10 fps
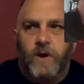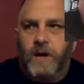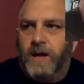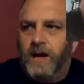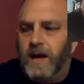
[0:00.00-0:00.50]

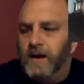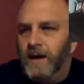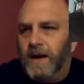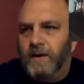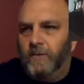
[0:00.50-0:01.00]
and
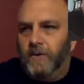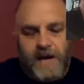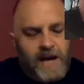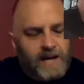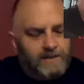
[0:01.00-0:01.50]
I will
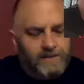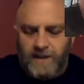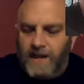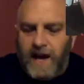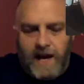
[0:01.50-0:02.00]
not
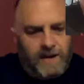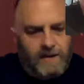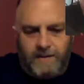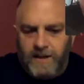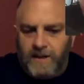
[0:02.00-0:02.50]
deny
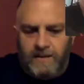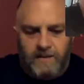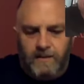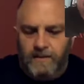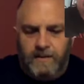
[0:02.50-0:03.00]
it
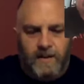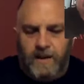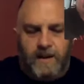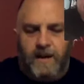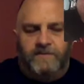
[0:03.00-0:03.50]

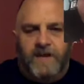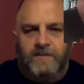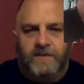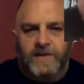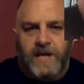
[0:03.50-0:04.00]
and I've never
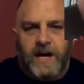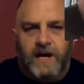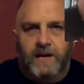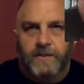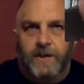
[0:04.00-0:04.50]
denied it, but,